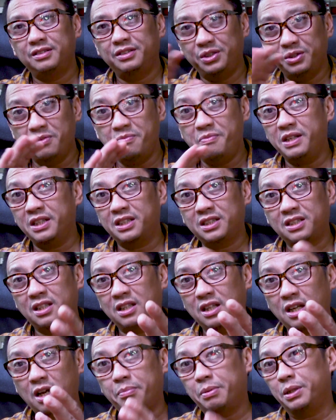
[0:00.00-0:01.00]
you missed
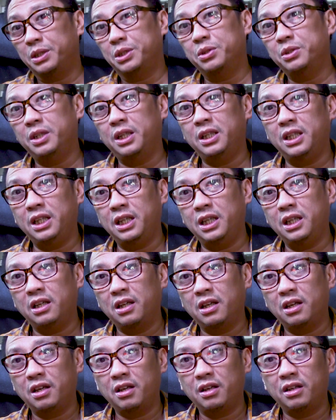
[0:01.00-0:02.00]
the opportunity
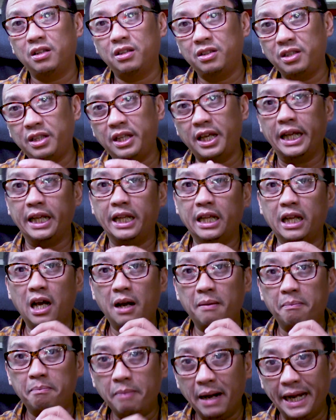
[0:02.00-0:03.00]
to get
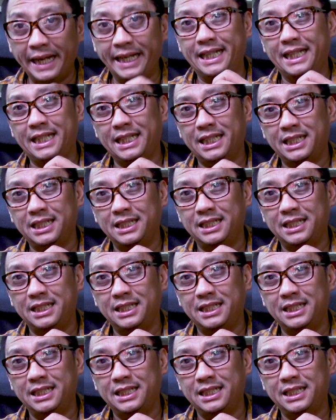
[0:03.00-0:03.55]
a bite.